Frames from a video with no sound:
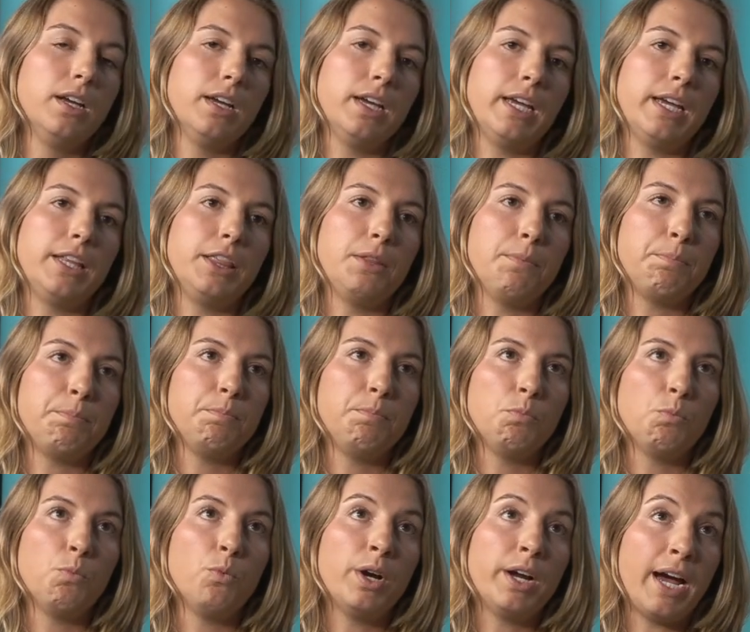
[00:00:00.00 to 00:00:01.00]
And
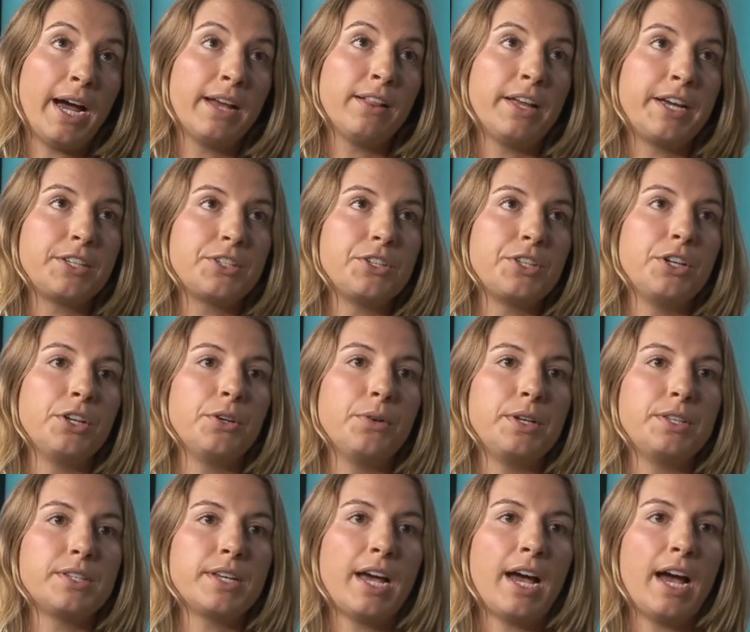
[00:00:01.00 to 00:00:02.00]
what I like to do
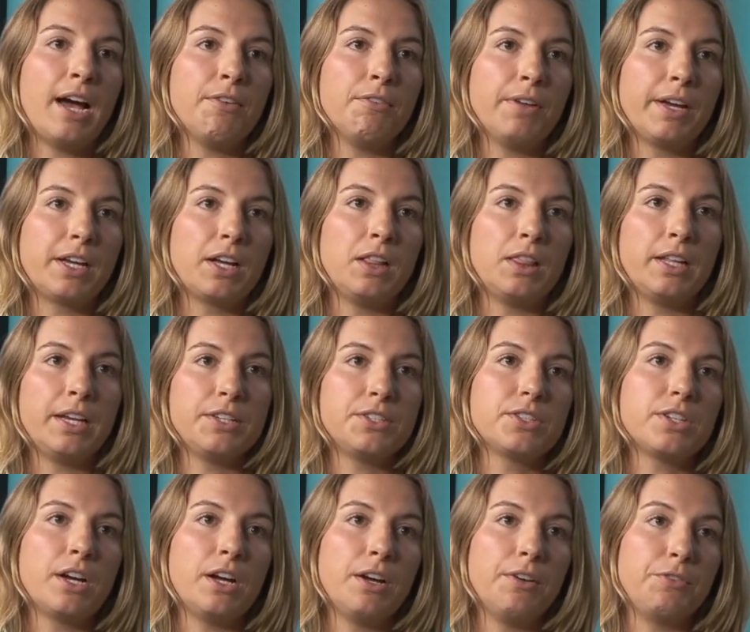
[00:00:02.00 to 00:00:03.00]
is have like a
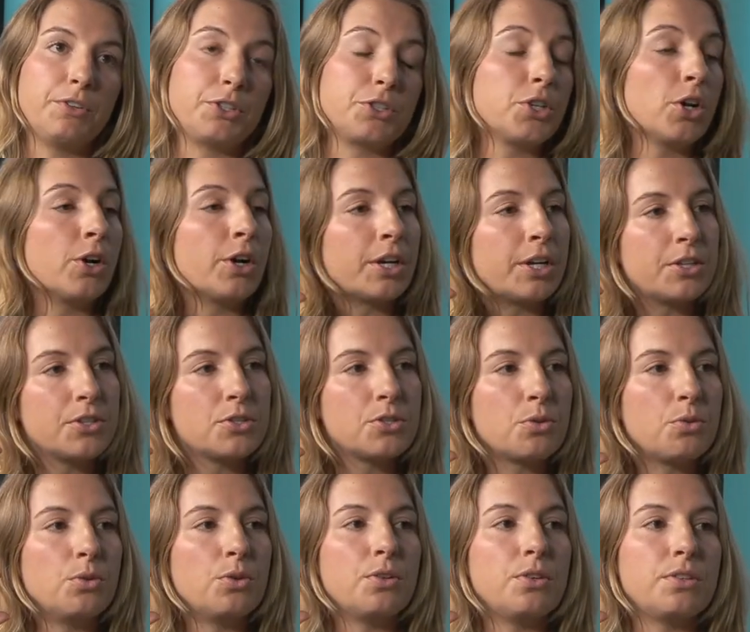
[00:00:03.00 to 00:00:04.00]
list of your target
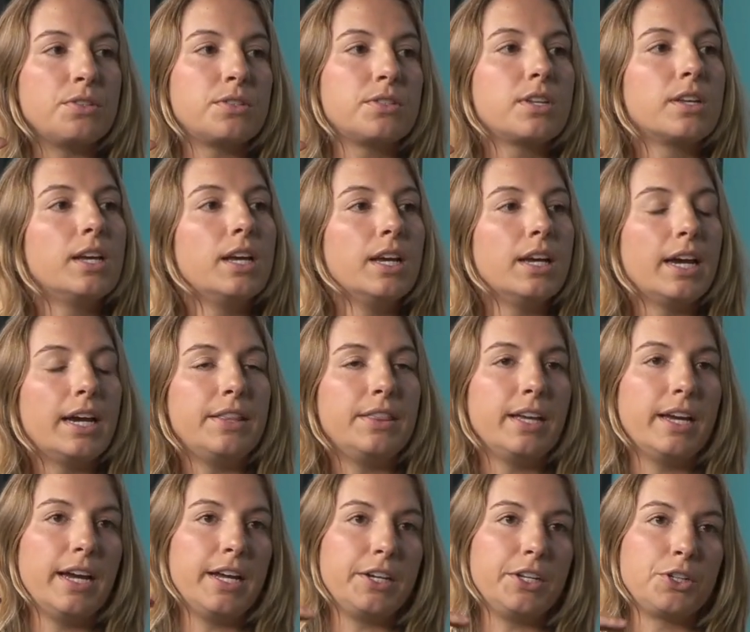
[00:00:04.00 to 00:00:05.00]
schools and
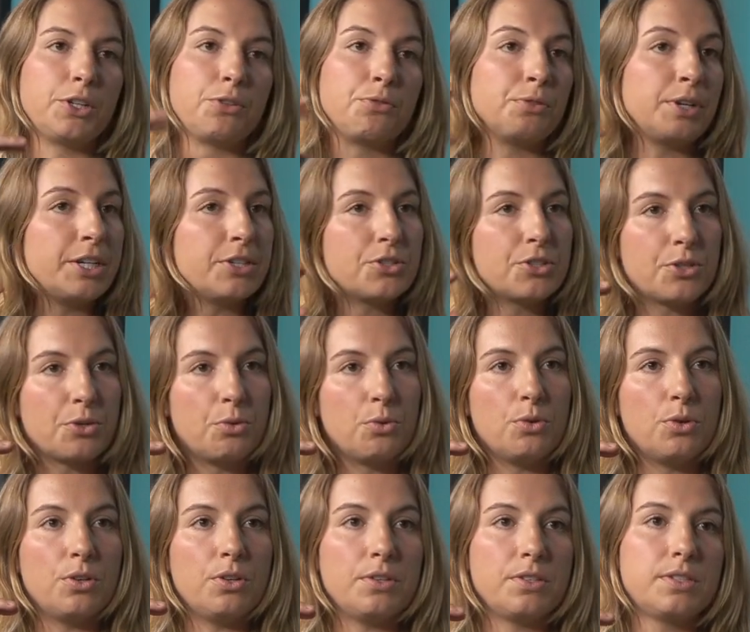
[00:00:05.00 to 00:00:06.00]
then your reach
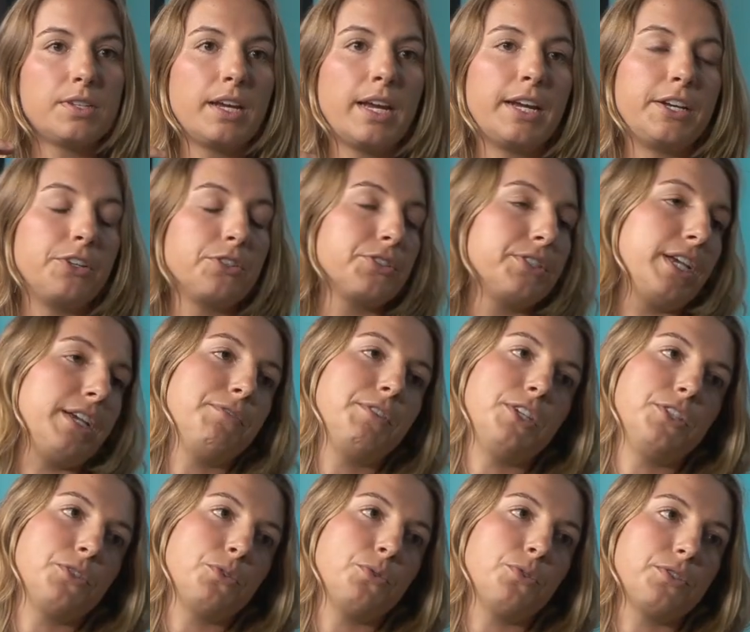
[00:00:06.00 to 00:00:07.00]
schools and your
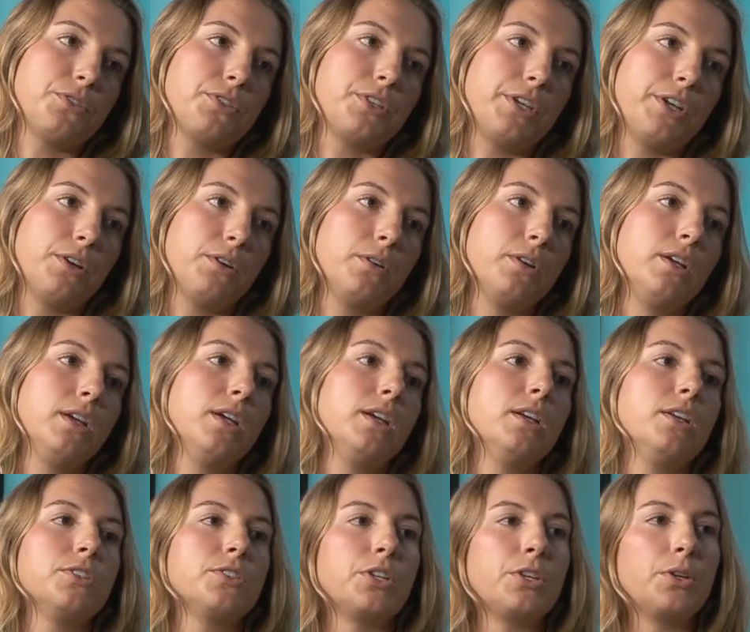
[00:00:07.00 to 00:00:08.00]
safety schools too.
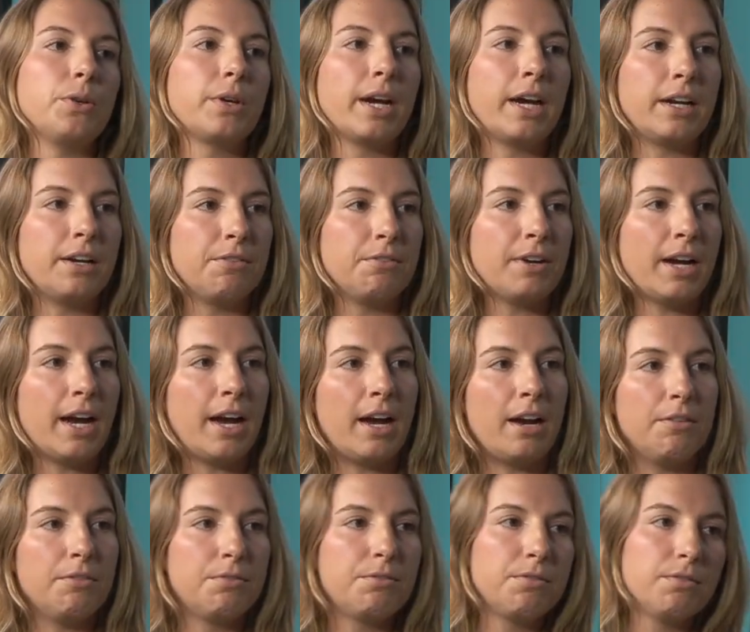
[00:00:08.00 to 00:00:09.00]
So you kind of
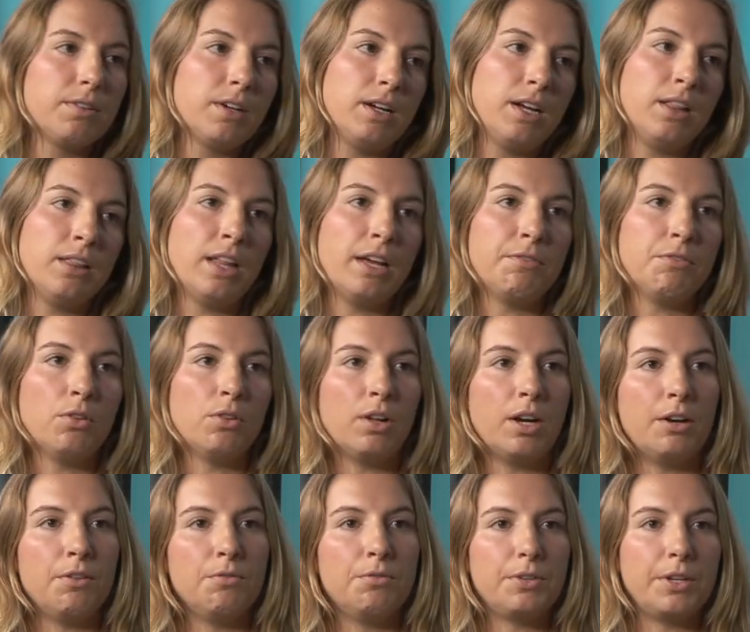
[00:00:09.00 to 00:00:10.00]
have a level
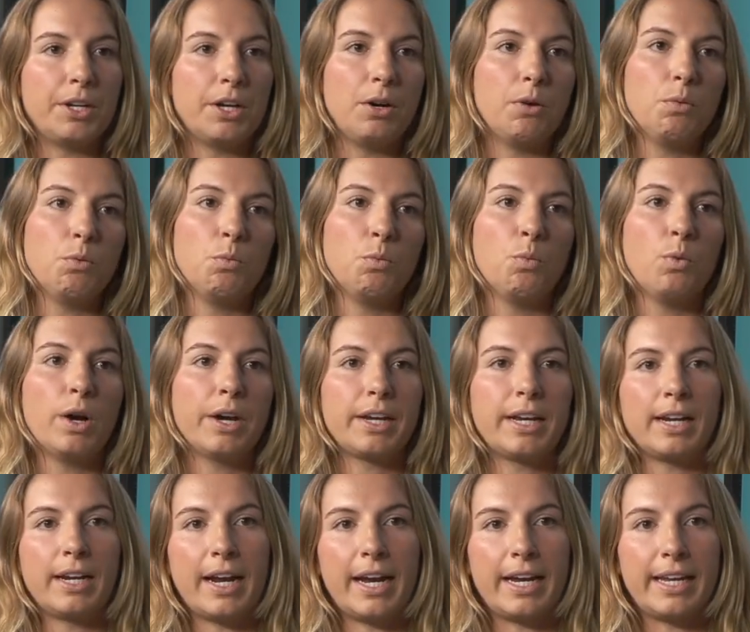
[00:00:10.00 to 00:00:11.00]
of, what
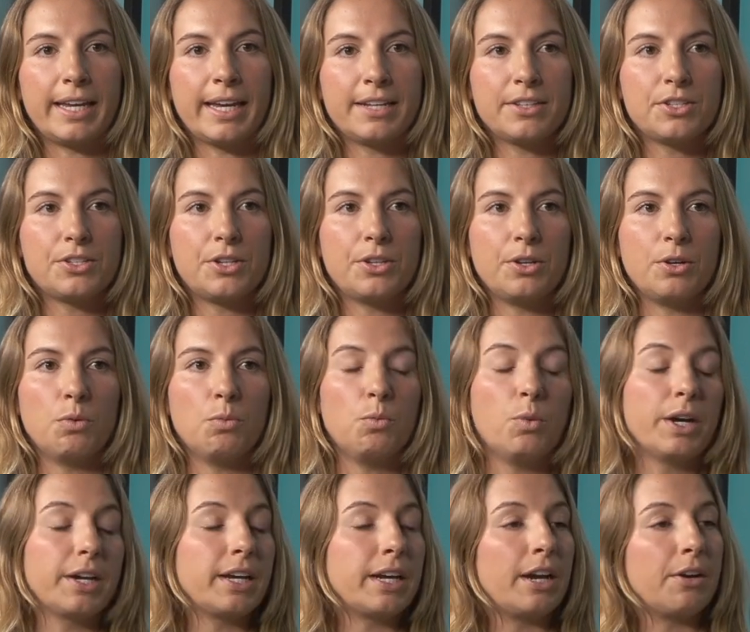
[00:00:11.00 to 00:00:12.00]
can I get to,
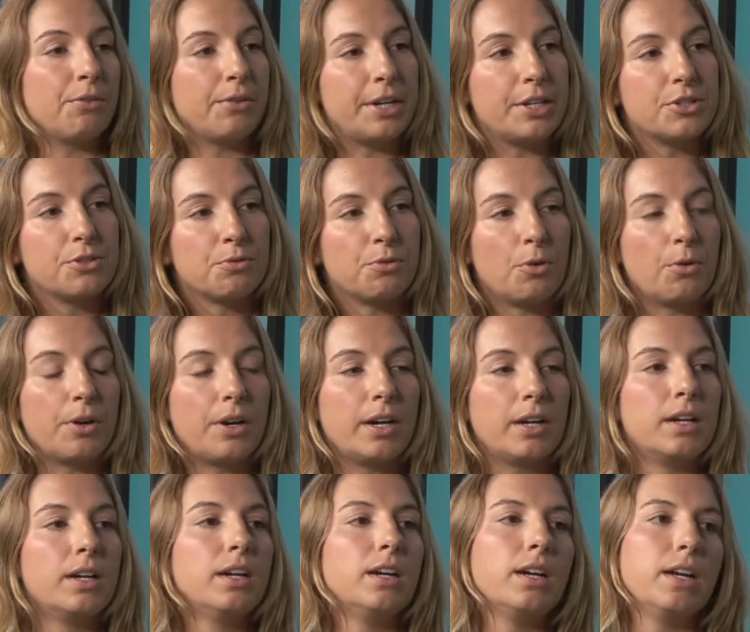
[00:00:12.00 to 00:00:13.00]
what can I reach
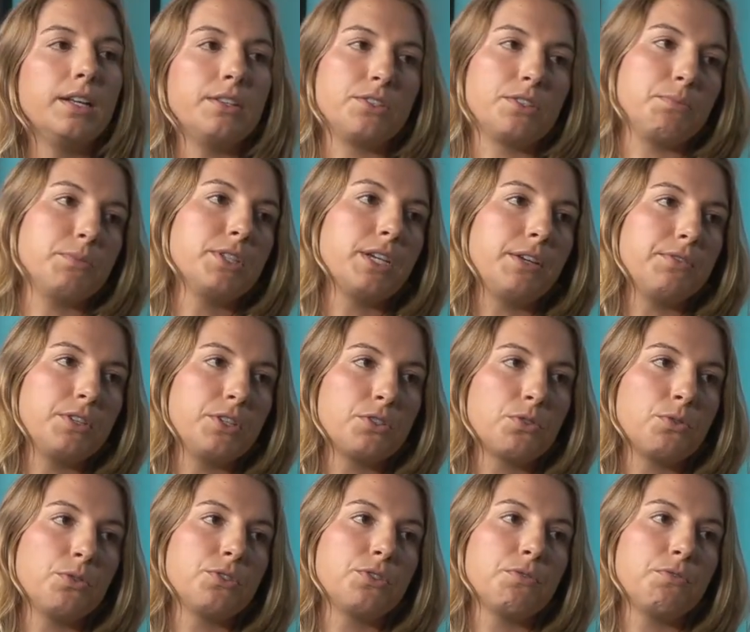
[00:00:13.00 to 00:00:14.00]
for, and some safety
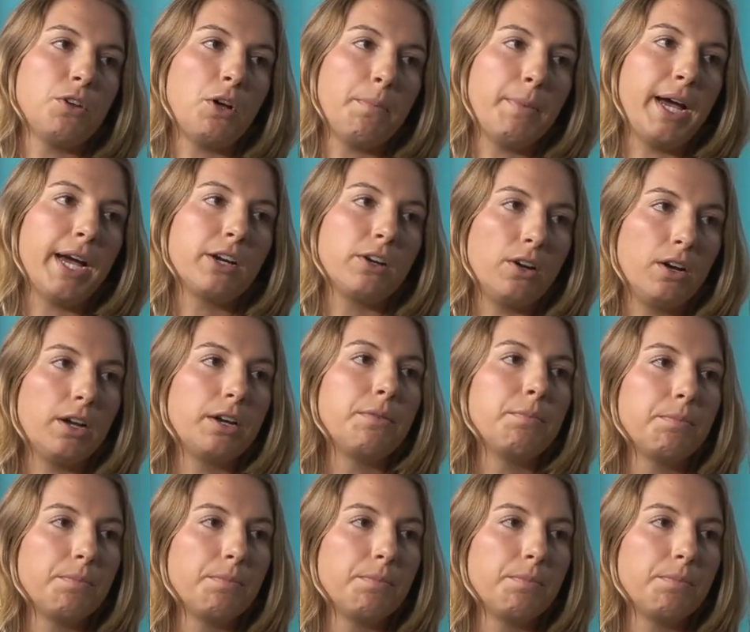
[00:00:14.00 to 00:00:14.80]
schools to fall back on.